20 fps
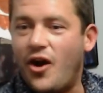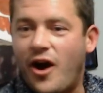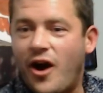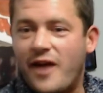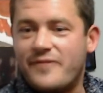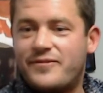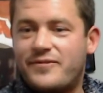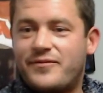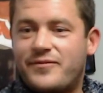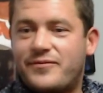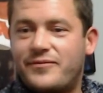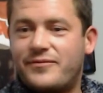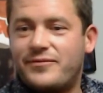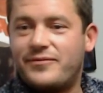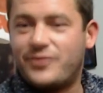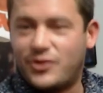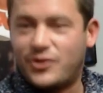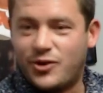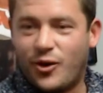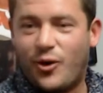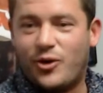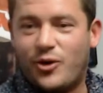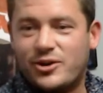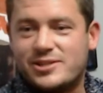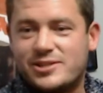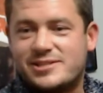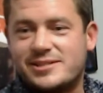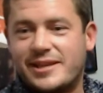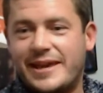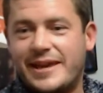I've gone
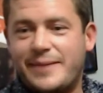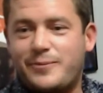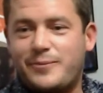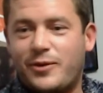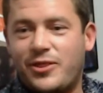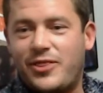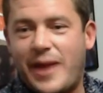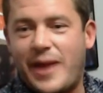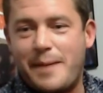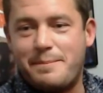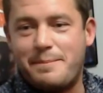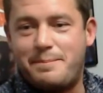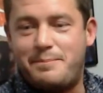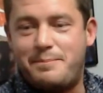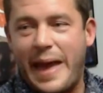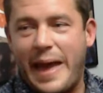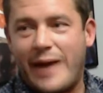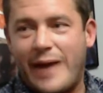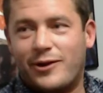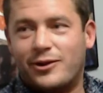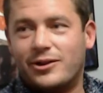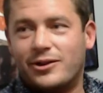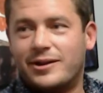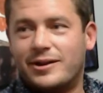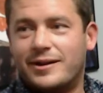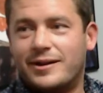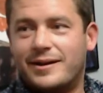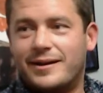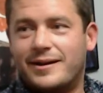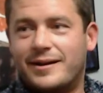to sleep with that
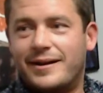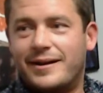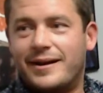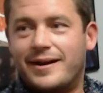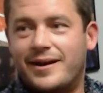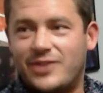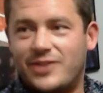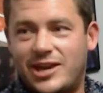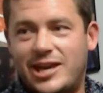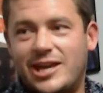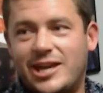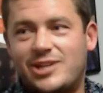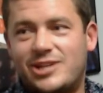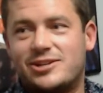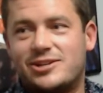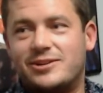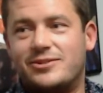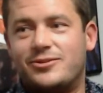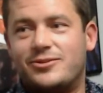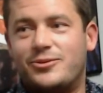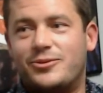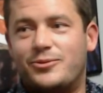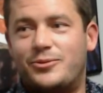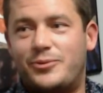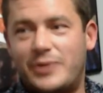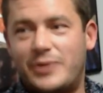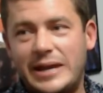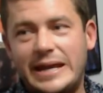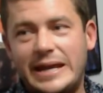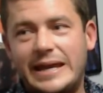bell of a kitchen
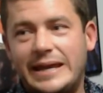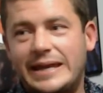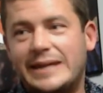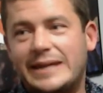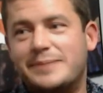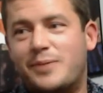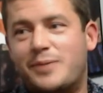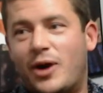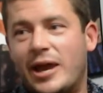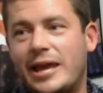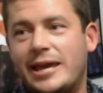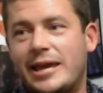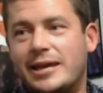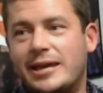ringing in my